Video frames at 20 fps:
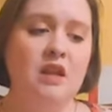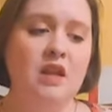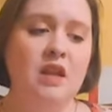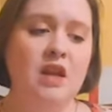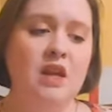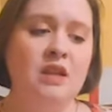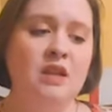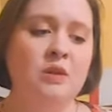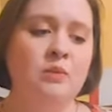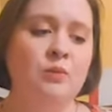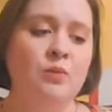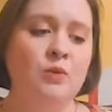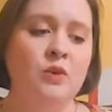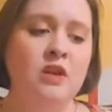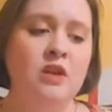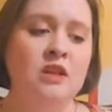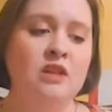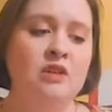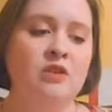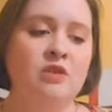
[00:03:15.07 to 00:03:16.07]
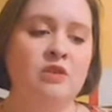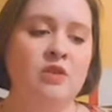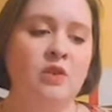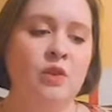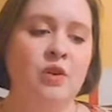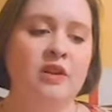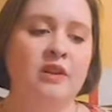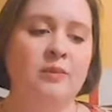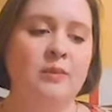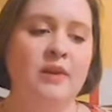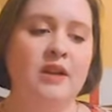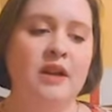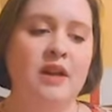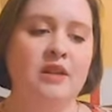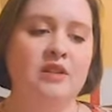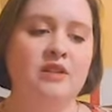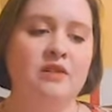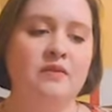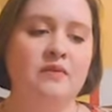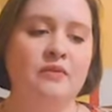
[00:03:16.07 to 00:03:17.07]
and the British lords
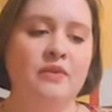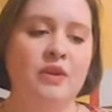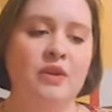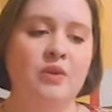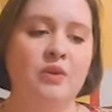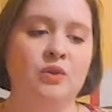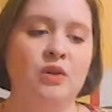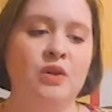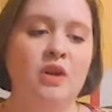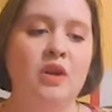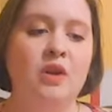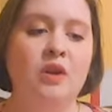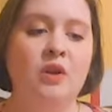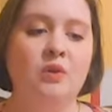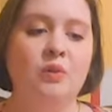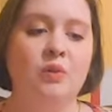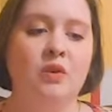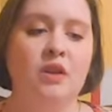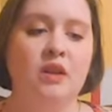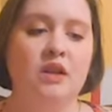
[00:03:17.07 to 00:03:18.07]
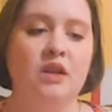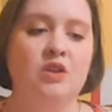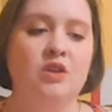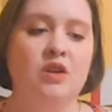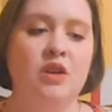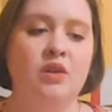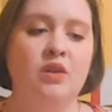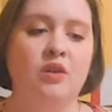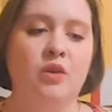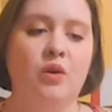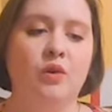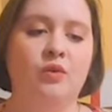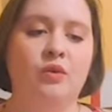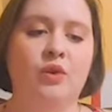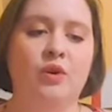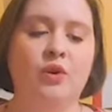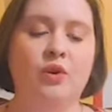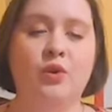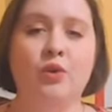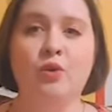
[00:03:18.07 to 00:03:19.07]
began to feud with each other
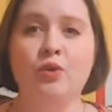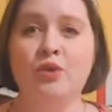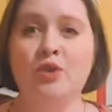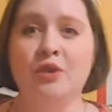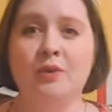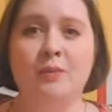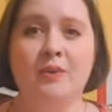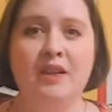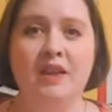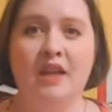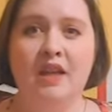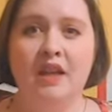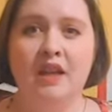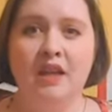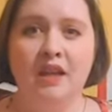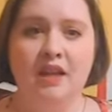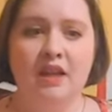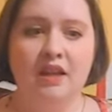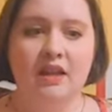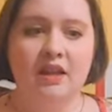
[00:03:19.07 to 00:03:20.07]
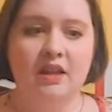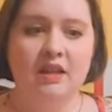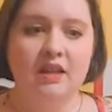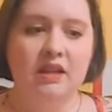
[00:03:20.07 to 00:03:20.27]
over who should be king.